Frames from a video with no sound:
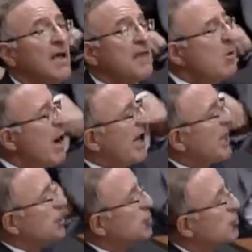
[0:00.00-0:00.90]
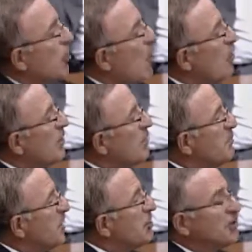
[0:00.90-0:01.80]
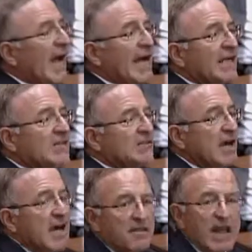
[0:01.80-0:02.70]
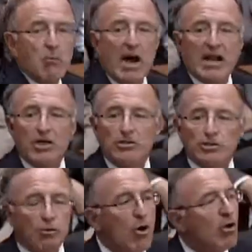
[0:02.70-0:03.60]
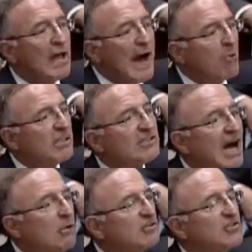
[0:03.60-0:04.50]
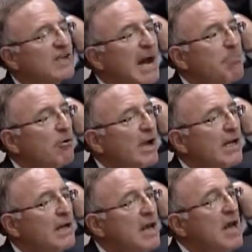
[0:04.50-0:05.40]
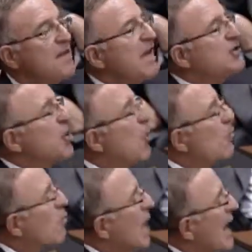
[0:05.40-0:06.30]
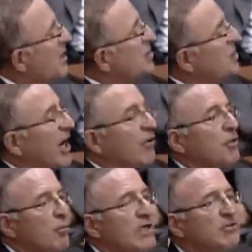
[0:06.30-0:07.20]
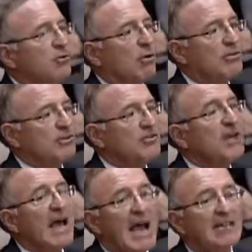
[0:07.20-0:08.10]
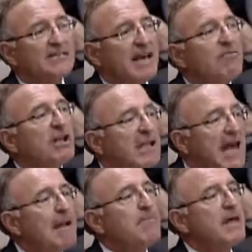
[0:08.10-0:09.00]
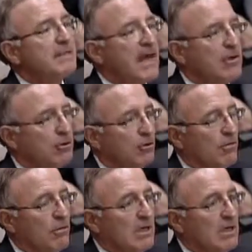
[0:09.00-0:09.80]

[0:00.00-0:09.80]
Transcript: They want to control the bill jackets. They want to control how this House is operated. They don't want to share the resources as they've claimed that they do.